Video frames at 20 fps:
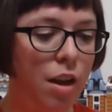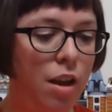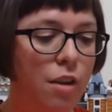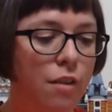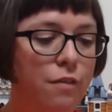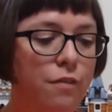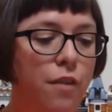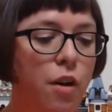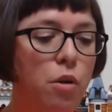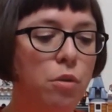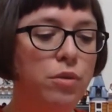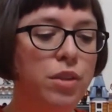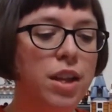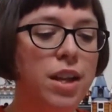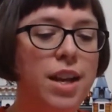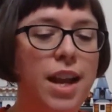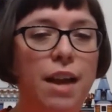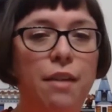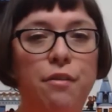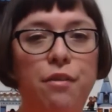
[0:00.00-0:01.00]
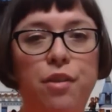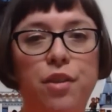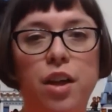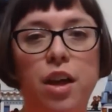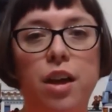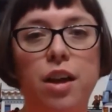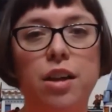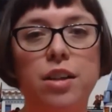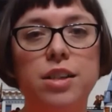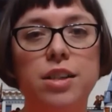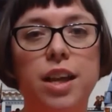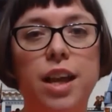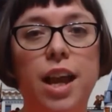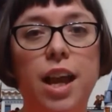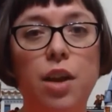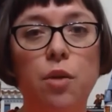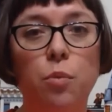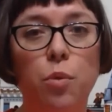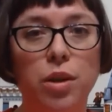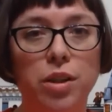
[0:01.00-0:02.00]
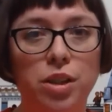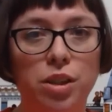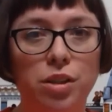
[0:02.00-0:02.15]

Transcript: Fold the left third inward.